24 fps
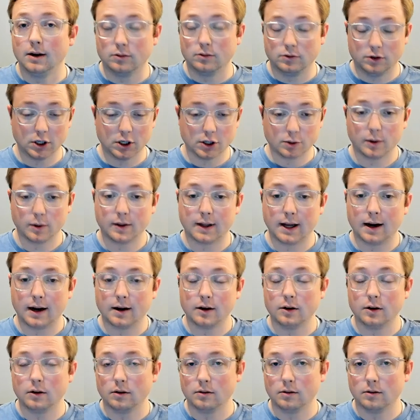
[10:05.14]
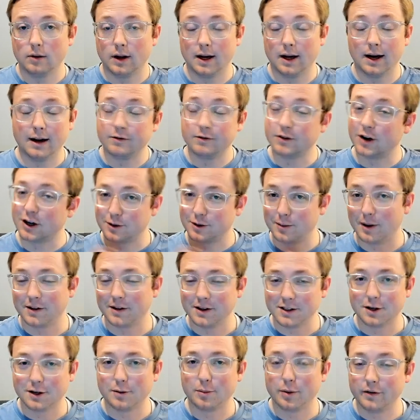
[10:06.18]
just with that, and I've talked about
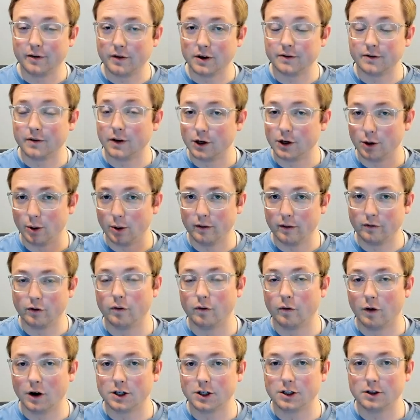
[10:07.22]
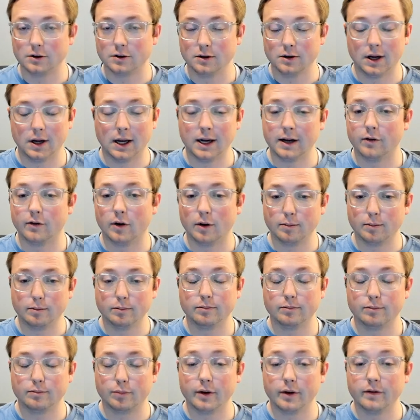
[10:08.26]
this in a previous video if you've watched any of our
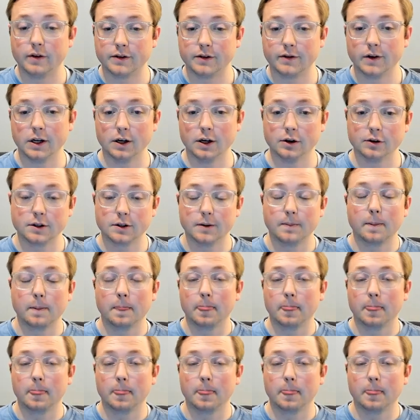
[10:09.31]
previous videos,